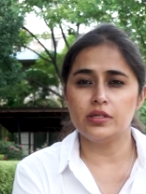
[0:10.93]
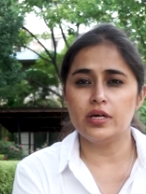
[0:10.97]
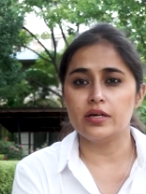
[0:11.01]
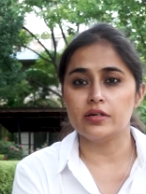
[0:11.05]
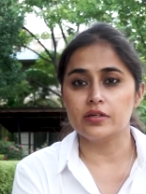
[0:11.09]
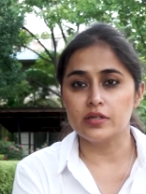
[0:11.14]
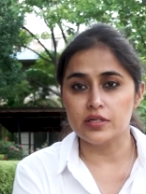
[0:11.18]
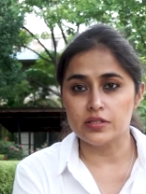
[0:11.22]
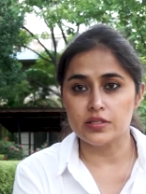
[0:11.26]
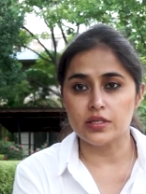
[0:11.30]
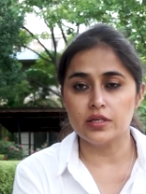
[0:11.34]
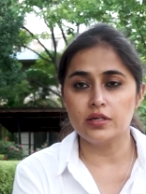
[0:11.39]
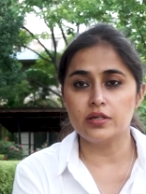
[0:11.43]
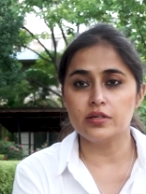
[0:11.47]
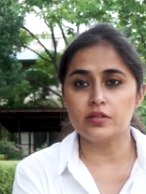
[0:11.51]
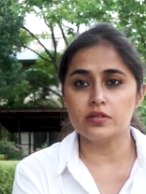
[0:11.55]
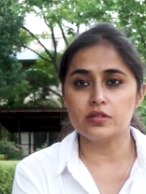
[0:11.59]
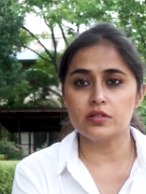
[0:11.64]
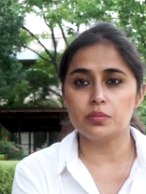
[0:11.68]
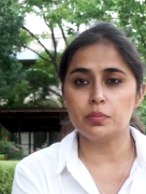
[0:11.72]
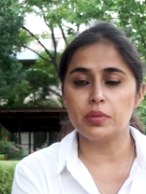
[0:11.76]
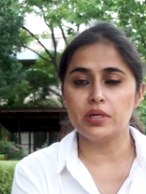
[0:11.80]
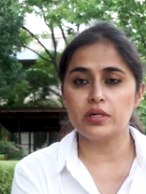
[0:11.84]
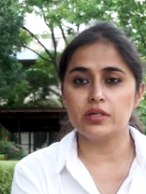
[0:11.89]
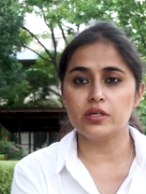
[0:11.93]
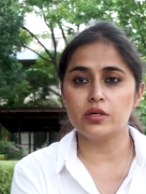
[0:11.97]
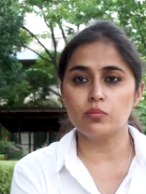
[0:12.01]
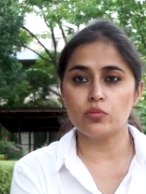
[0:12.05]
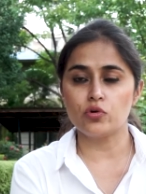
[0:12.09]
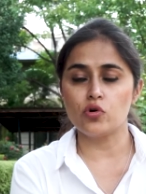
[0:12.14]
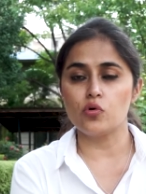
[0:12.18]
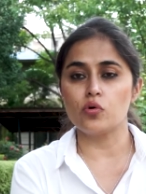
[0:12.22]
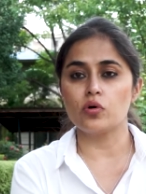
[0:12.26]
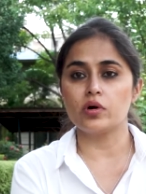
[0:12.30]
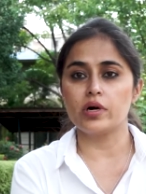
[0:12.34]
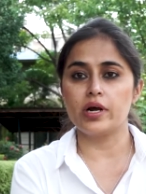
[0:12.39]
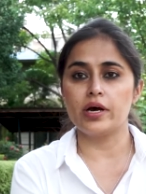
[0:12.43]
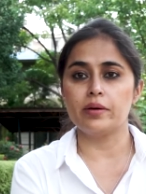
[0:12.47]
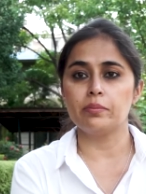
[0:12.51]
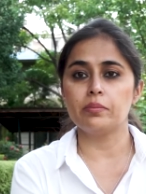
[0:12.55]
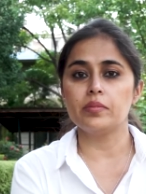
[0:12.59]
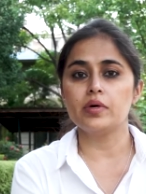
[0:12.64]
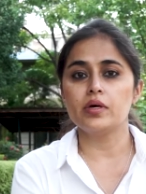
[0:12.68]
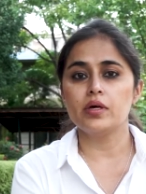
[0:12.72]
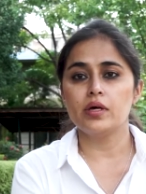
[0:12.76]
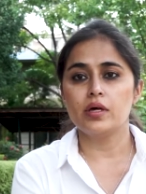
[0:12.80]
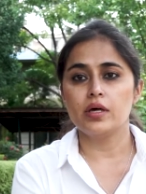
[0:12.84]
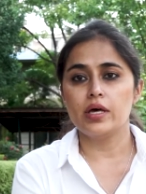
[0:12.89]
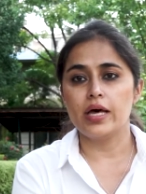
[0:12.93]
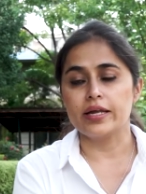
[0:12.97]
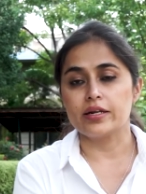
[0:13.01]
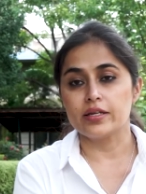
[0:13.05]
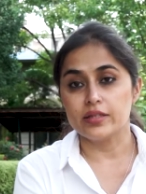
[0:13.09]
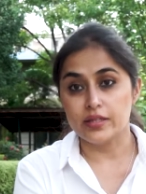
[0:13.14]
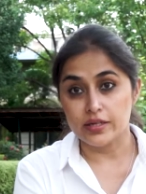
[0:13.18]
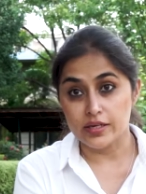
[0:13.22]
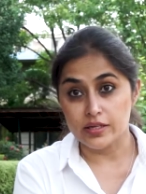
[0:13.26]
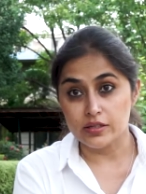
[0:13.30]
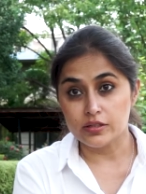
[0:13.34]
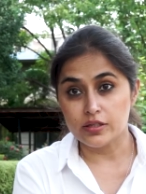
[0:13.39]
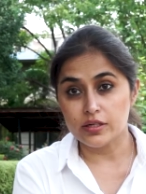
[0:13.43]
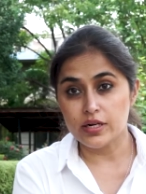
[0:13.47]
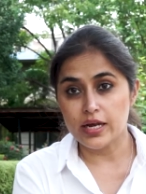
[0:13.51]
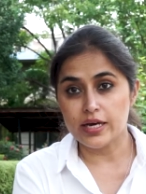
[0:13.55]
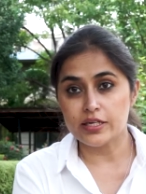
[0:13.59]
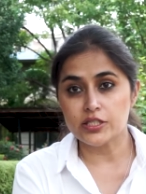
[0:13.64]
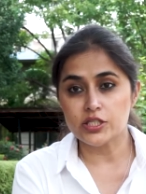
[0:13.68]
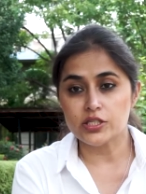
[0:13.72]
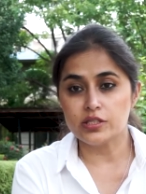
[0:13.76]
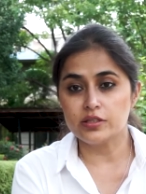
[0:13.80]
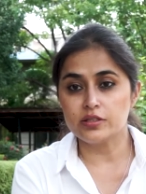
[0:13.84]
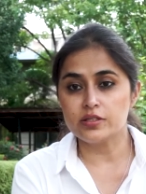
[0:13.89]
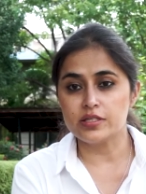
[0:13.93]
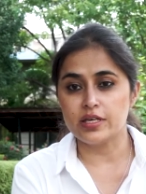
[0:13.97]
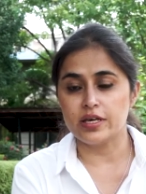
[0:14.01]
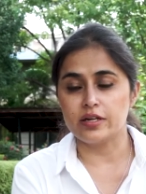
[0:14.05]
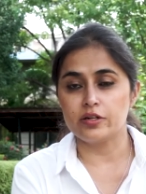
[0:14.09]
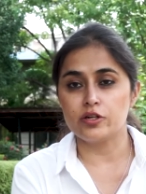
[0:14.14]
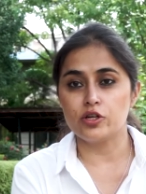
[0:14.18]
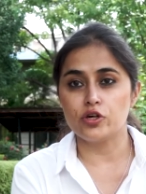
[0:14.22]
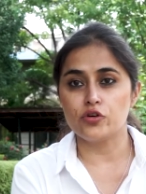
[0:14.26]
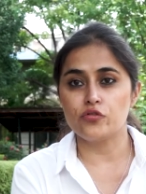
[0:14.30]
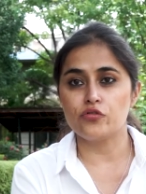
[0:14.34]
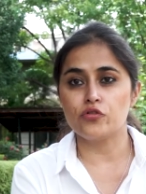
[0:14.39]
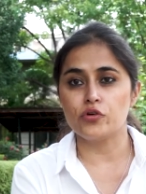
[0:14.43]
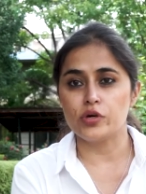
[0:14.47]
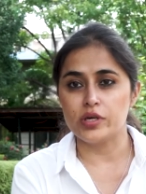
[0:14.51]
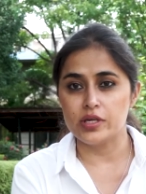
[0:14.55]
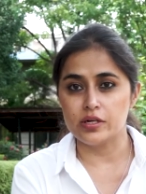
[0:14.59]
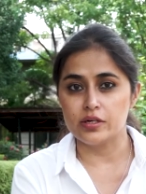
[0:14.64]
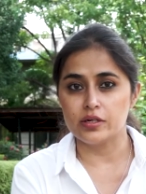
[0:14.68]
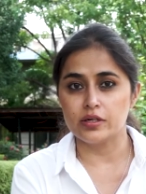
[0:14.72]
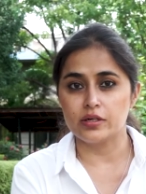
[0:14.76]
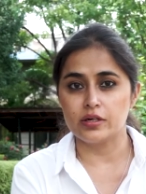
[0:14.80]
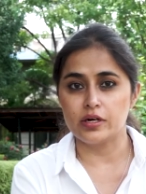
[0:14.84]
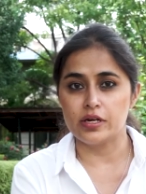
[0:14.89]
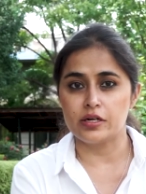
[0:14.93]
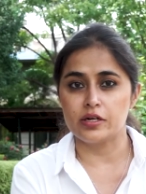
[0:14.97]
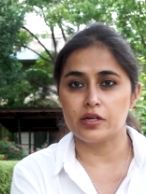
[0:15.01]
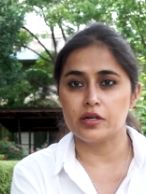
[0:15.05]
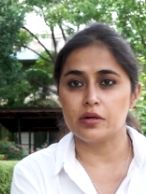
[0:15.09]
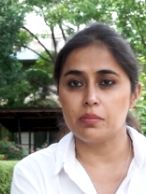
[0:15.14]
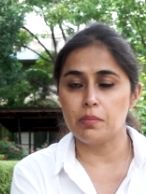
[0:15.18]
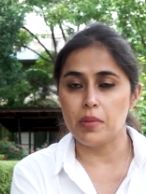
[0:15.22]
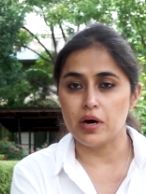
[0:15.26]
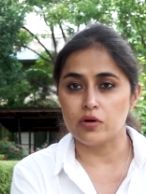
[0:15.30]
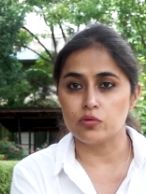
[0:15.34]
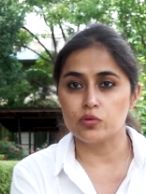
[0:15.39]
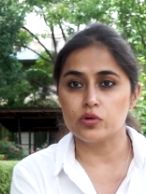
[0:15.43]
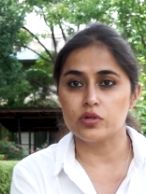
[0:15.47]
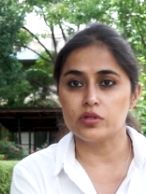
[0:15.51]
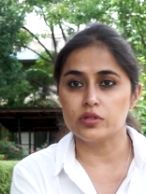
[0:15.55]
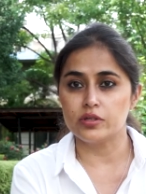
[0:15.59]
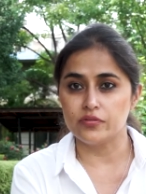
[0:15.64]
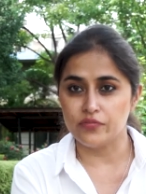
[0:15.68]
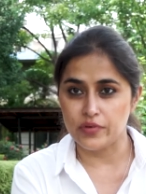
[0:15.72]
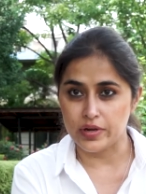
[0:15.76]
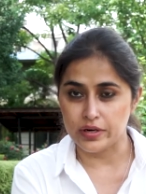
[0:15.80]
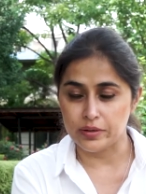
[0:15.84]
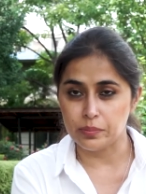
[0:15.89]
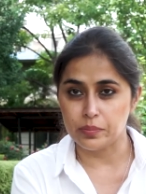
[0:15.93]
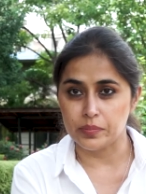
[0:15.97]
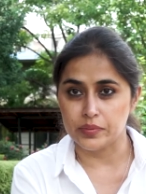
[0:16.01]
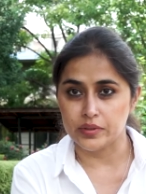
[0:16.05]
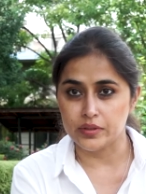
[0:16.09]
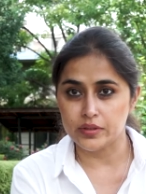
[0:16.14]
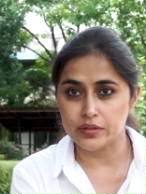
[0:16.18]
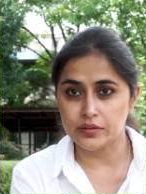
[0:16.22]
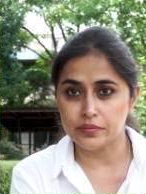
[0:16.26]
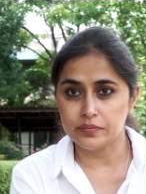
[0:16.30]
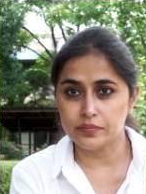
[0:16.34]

and Resilience Building Program at the International Center for Integrated Mountain Development.